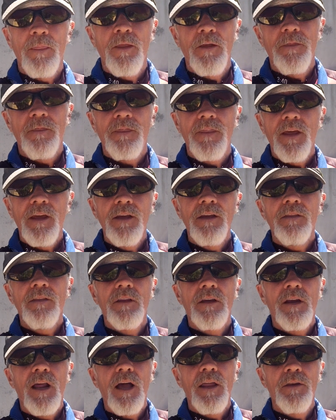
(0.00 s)
the thing
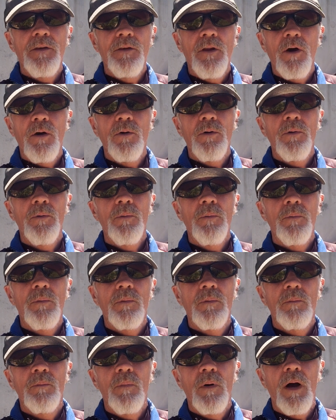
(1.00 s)
that I know
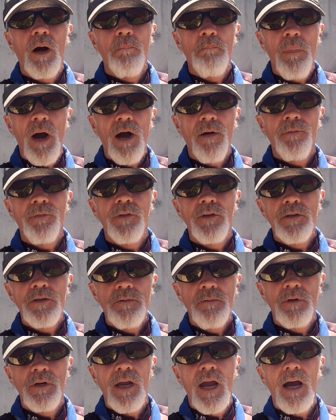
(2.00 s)
about
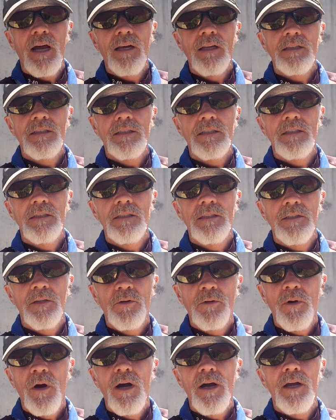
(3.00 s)
this reality and
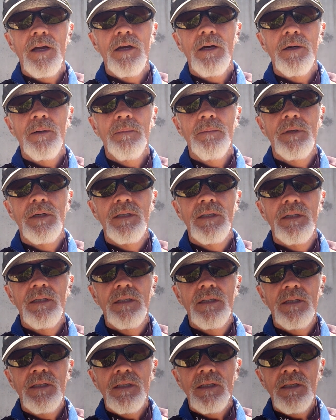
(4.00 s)
who I am
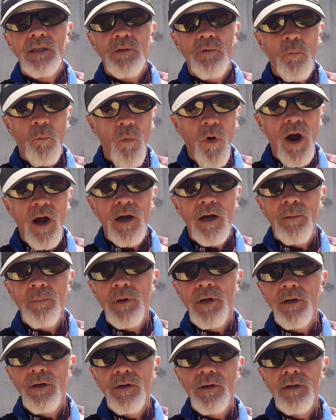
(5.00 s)
and why I'm
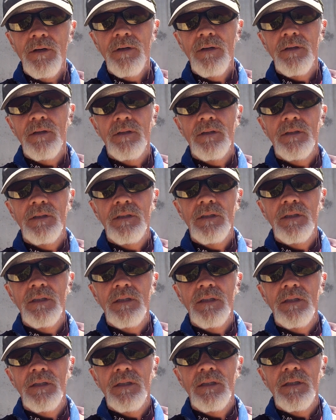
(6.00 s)
here
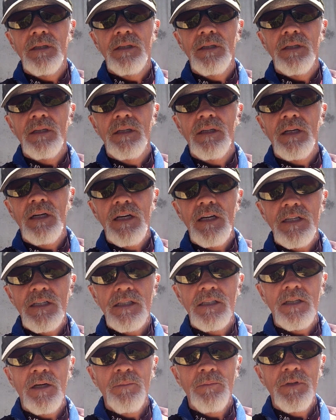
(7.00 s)
is
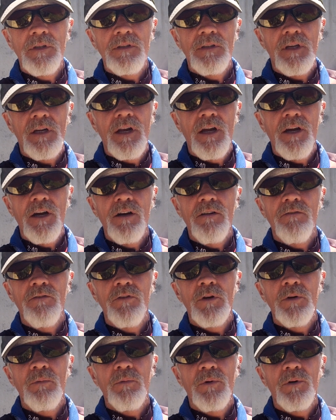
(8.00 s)
something that
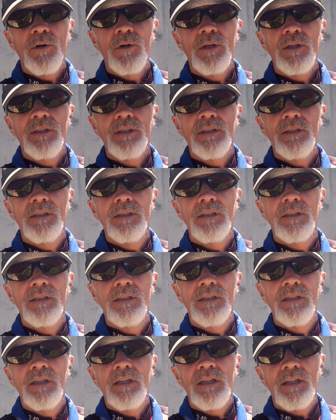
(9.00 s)
everyone
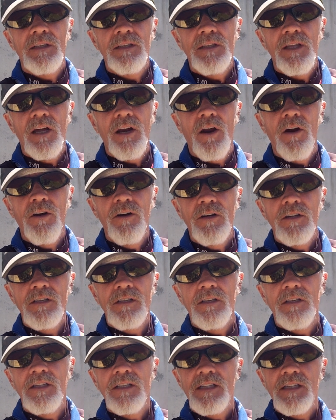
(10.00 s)
that
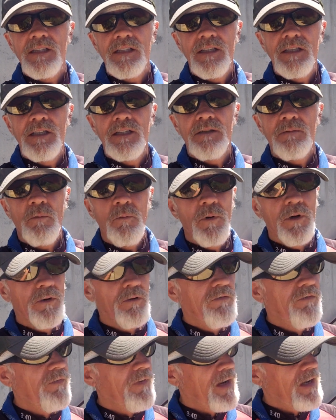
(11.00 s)
earnestly seeks
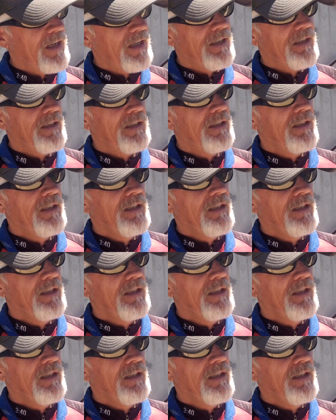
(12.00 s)
will find.